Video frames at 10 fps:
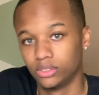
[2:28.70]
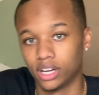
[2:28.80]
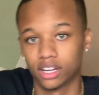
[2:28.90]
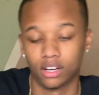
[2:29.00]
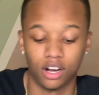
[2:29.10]

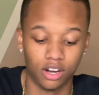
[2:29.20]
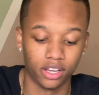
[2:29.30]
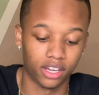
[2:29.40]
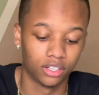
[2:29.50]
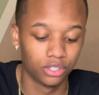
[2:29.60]
what all
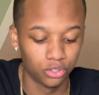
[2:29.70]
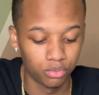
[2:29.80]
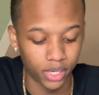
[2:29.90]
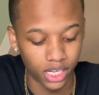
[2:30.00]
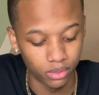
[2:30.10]
I can do with
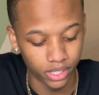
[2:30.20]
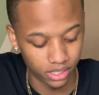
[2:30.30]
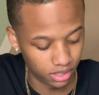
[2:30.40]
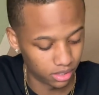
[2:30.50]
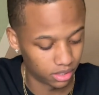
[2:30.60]
my
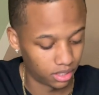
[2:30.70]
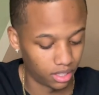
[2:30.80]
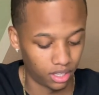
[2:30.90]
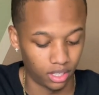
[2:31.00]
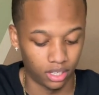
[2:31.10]
eraser.
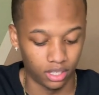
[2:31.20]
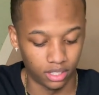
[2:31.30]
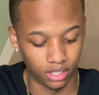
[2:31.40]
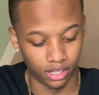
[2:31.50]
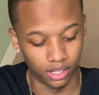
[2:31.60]
And
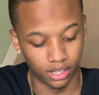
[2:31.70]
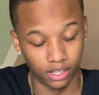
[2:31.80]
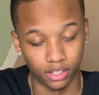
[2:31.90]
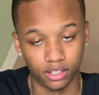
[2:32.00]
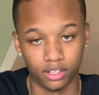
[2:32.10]

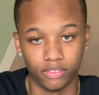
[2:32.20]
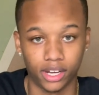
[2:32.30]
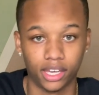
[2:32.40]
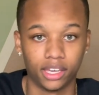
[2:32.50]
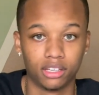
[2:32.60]
then if I
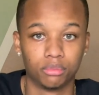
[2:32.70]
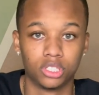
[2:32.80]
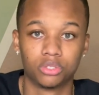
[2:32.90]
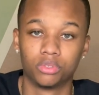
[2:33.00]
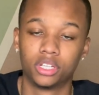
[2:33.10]
can't get
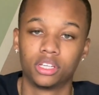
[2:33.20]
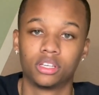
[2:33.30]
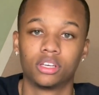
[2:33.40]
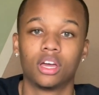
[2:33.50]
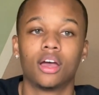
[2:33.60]
much with
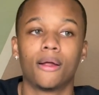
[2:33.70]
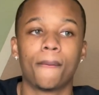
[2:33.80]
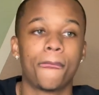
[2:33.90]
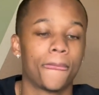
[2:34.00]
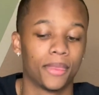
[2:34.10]
it,
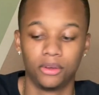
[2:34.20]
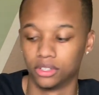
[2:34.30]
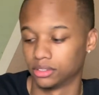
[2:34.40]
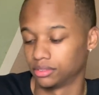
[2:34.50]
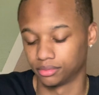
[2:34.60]
you
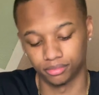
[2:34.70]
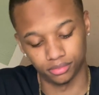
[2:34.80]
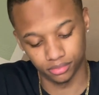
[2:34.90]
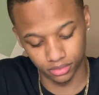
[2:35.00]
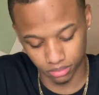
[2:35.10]
know,
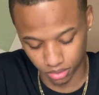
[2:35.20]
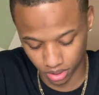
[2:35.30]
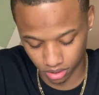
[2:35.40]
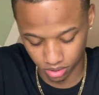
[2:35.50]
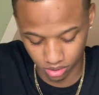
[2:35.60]
but yeah.